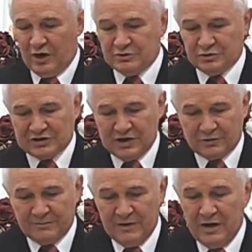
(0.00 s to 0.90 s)
is
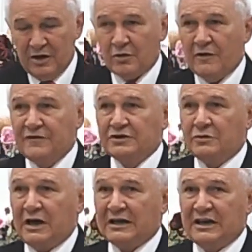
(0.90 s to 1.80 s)
faithful. Blessed be the name of the
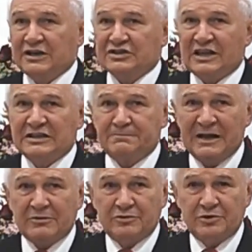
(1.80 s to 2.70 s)
Lord.
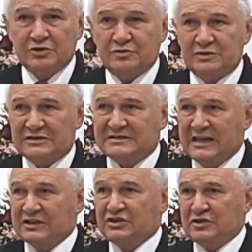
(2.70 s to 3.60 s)
And for that church to
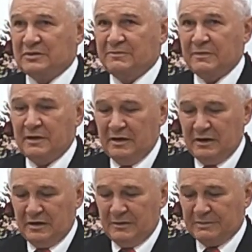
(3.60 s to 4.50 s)
stand up with
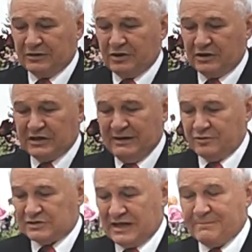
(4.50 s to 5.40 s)
us
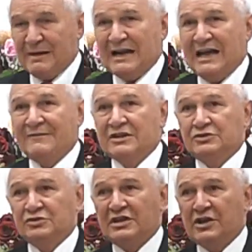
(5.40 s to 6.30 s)
in an
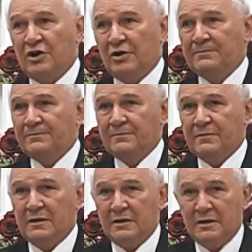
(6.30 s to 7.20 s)
instant
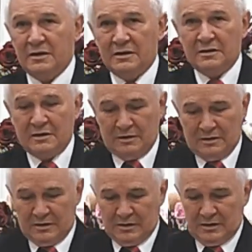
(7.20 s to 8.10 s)
so we can read the
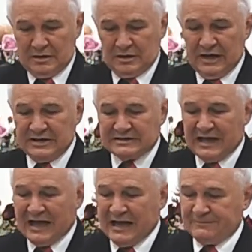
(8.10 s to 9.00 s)
word of the Lord
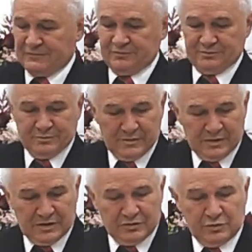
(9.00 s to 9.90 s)

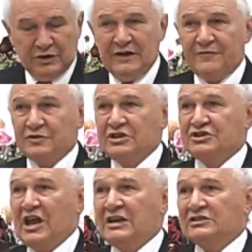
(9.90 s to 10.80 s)
which is
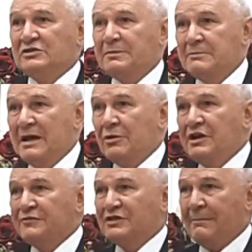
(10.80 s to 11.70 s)
in the book of
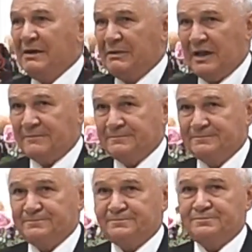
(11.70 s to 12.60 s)
Genesis,
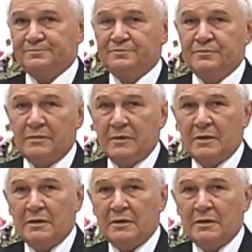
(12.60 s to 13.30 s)
first book of the Bible.